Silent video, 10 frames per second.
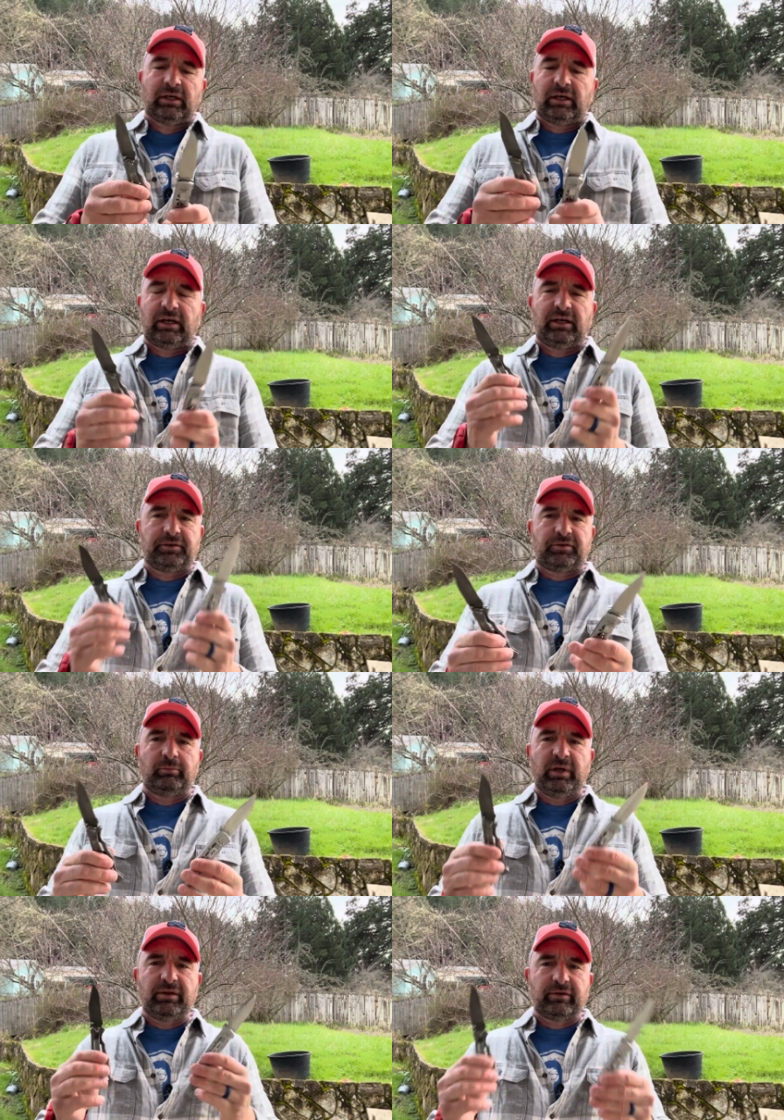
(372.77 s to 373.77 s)
To
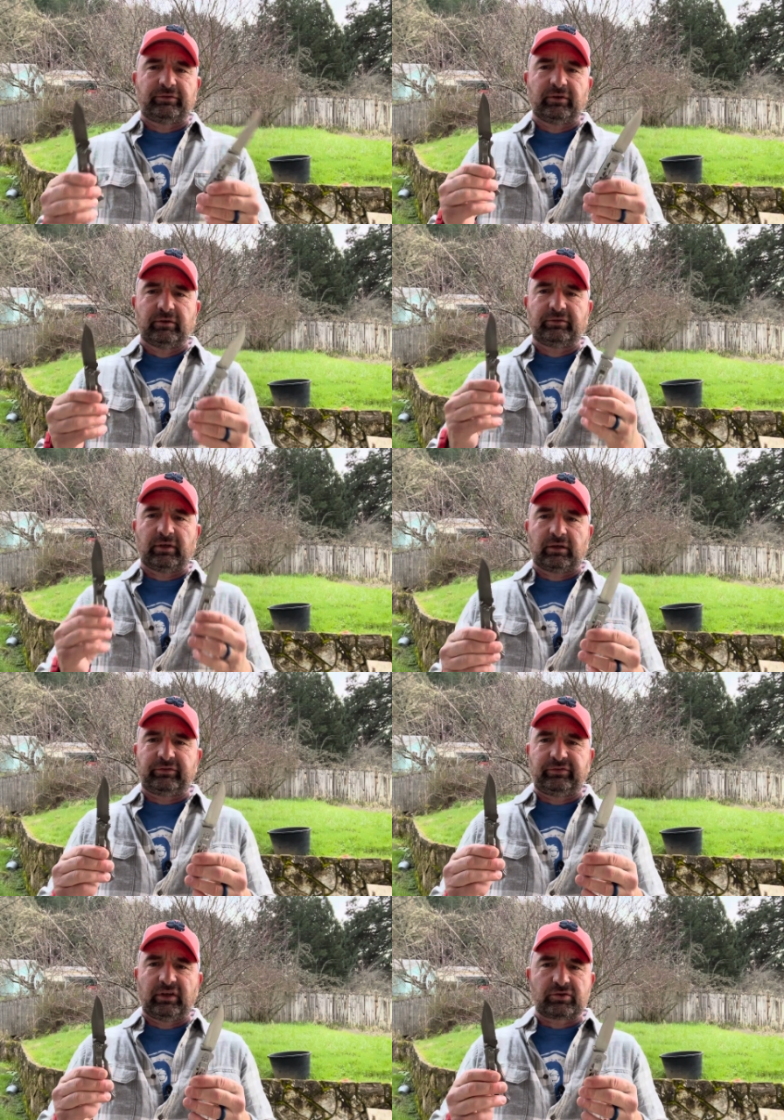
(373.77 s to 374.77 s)
me, this is an
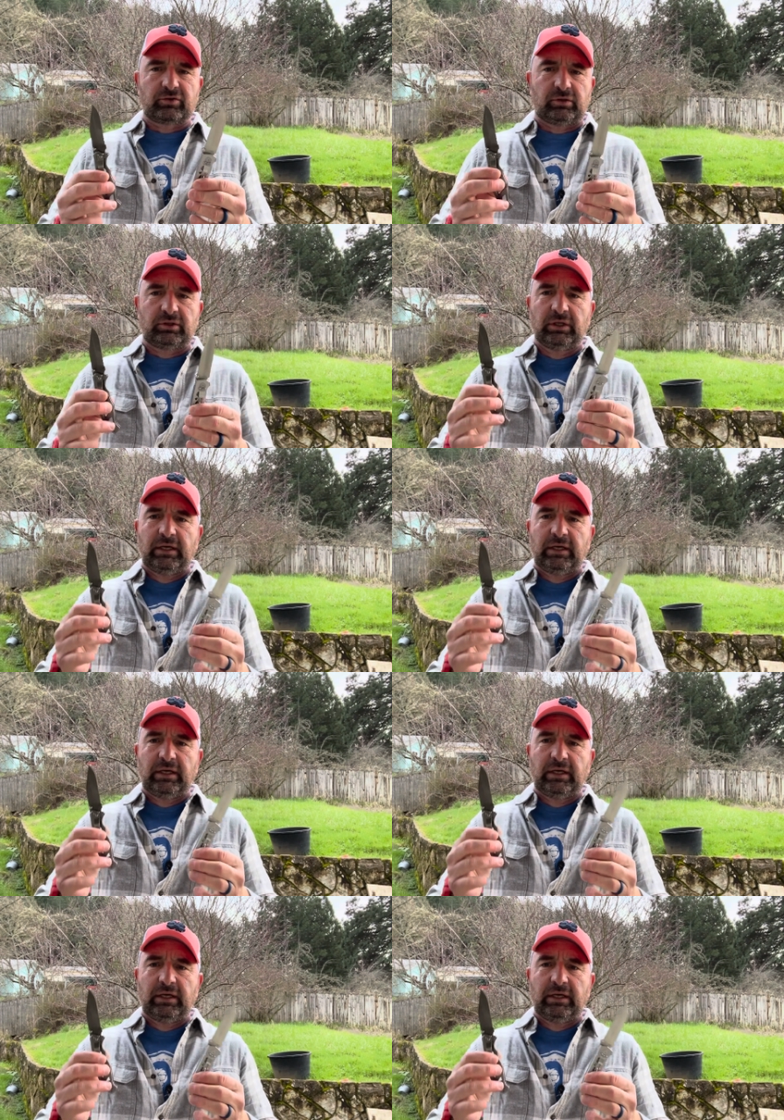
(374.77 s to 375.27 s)
essential.